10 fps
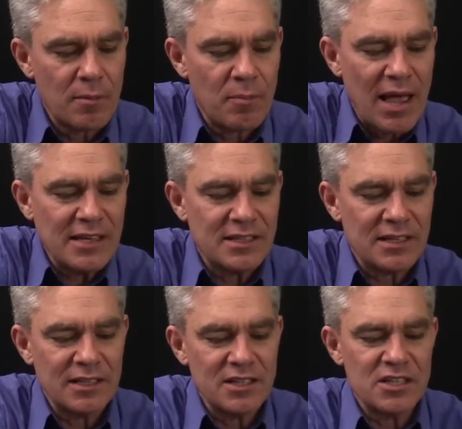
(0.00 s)

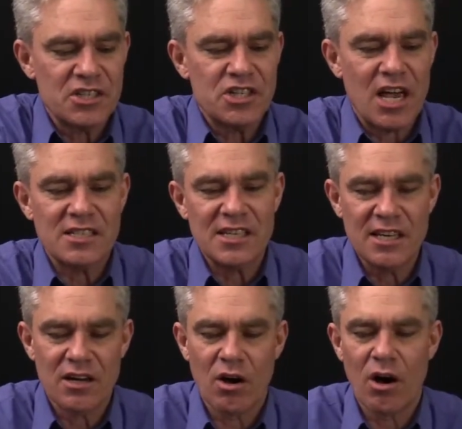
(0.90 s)
basically the
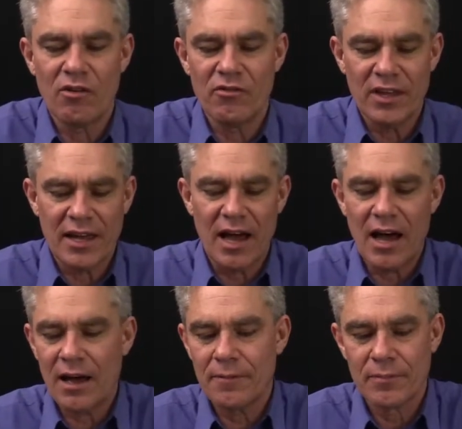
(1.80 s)
chassis of the
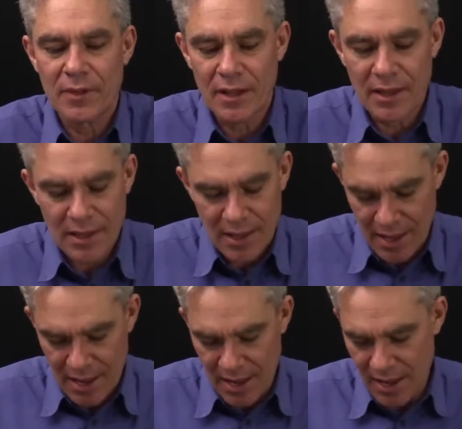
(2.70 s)
car,
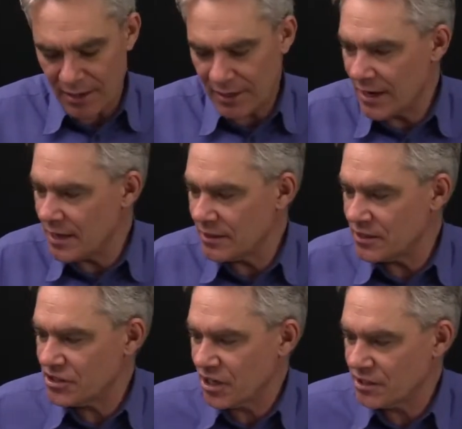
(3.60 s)
and in the
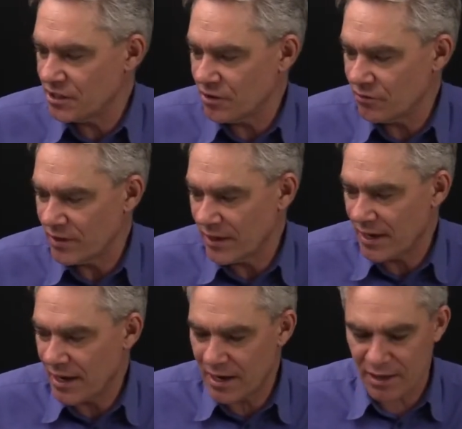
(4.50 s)
chassis of the
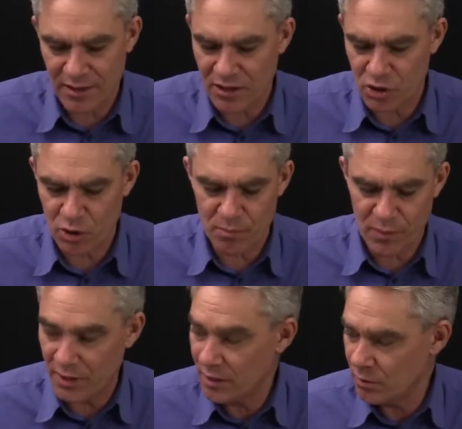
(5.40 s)
car there should
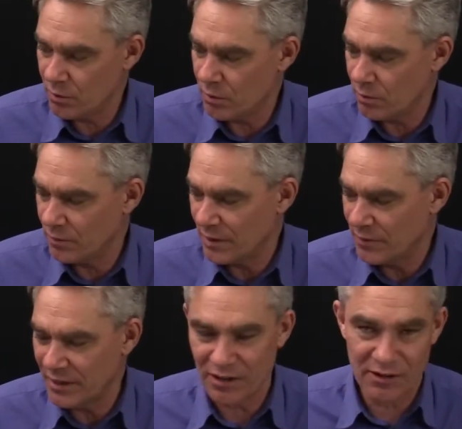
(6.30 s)
be, let
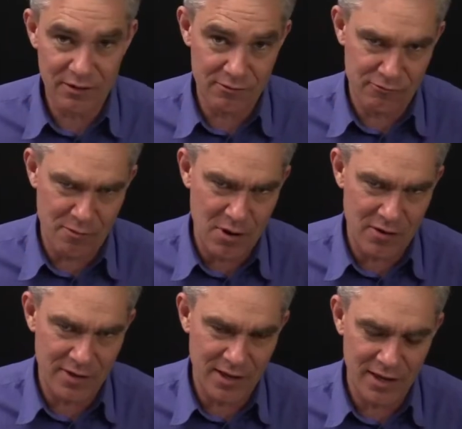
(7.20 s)
me get it from
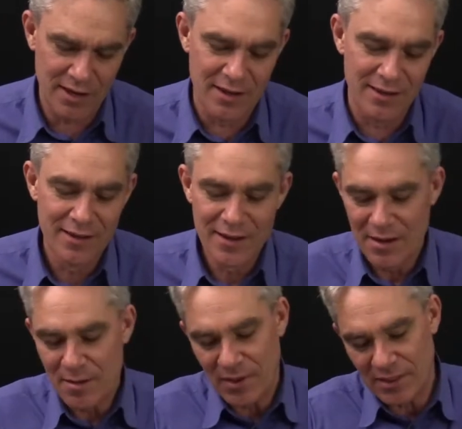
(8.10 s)
over here,
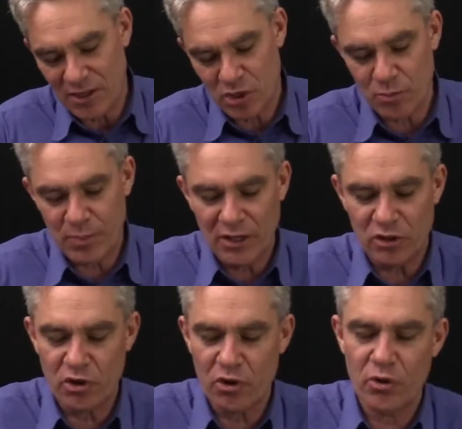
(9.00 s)
but there should be
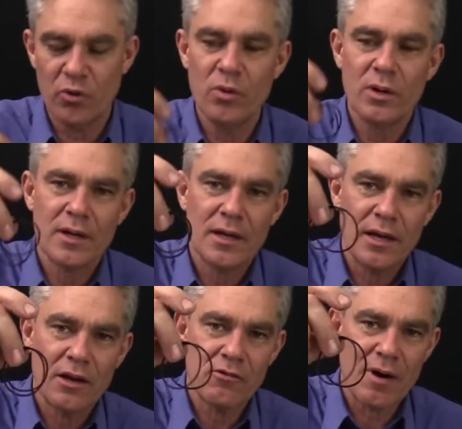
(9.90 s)
two
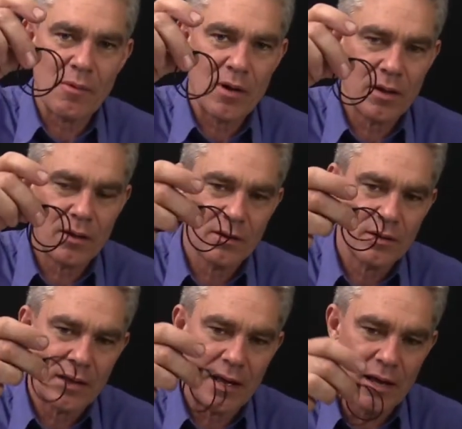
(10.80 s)
rubber,
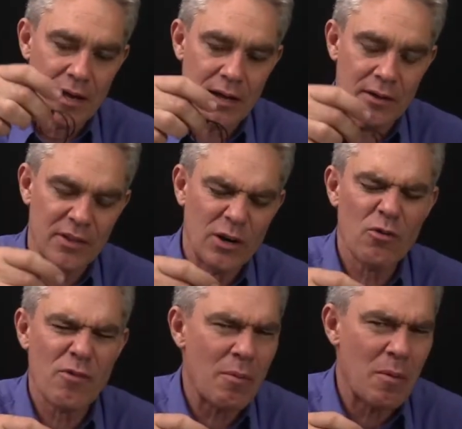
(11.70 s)
they're not rubber